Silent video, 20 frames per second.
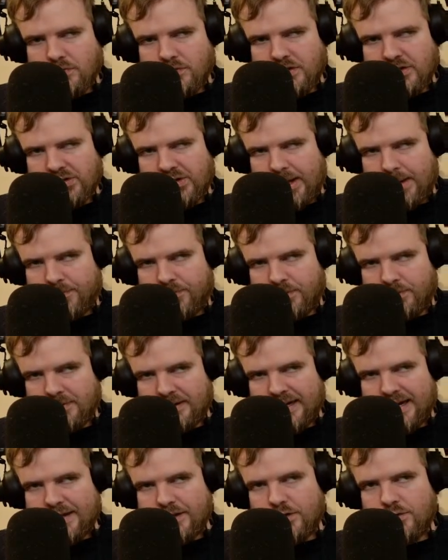the top for
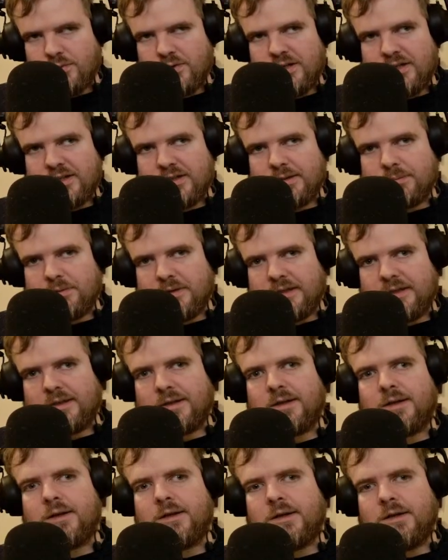what I do here, but
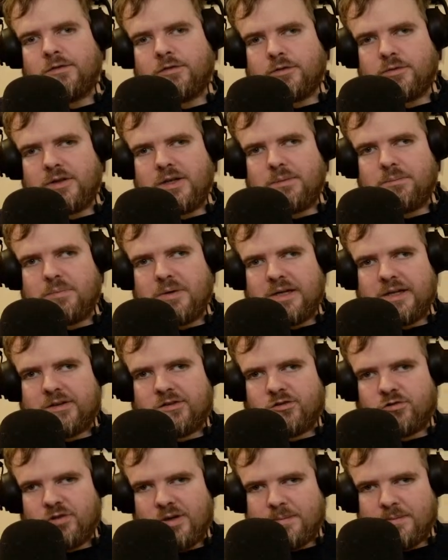for really big
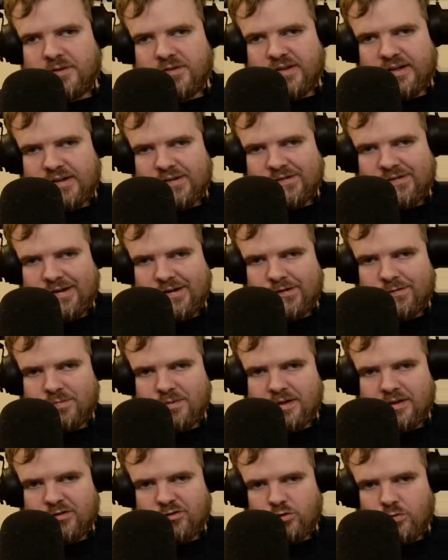streamers, I can see this
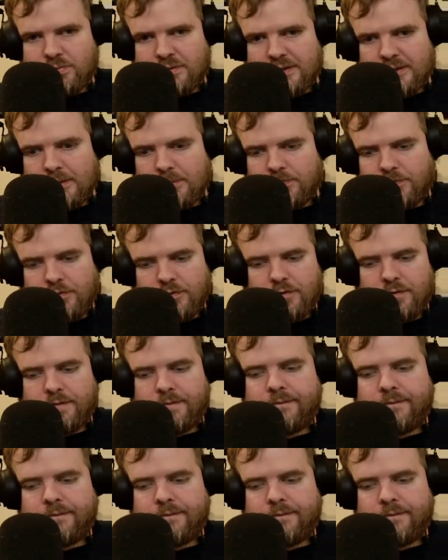being super helpful.